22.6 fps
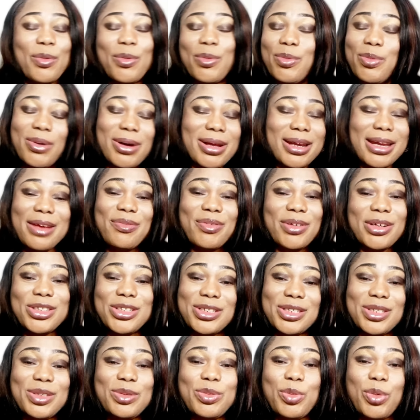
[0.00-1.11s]
Whatever,
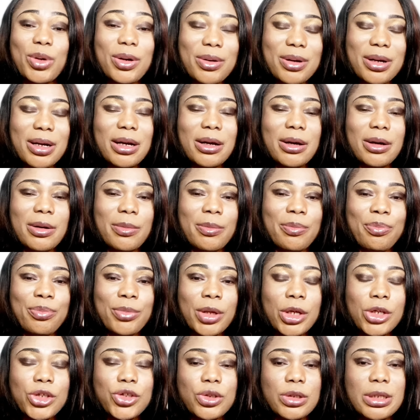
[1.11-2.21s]
just welcome.
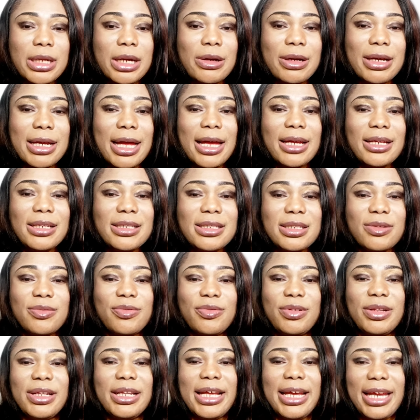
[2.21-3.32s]
So now, Gangs
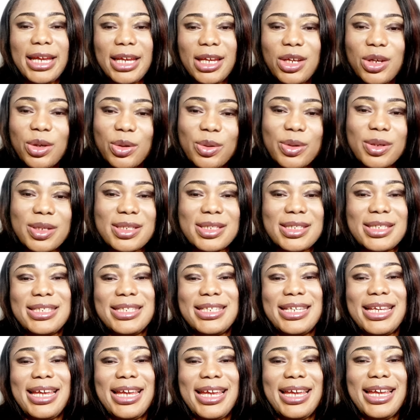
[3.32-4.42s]
of
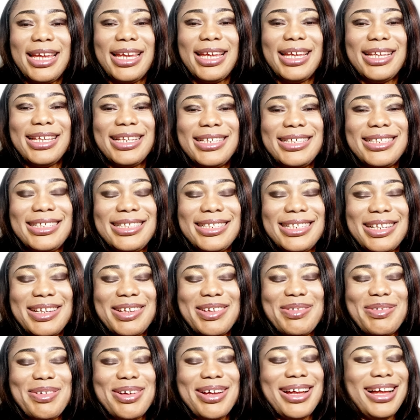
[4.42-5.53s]
Lagos is
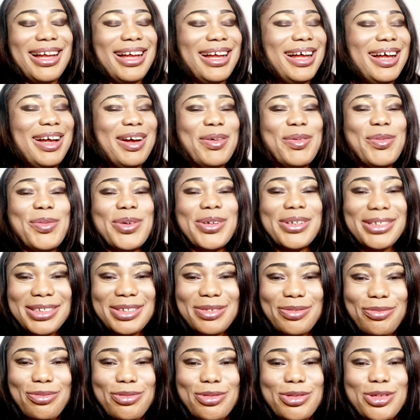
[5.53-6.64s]
a
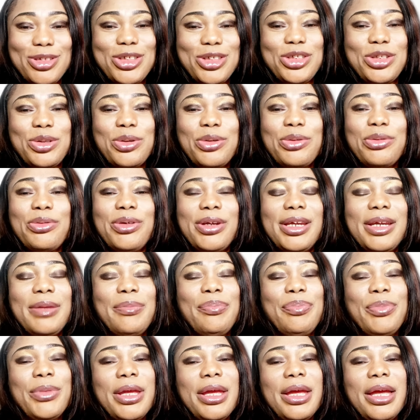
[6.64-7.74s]
wonderful story.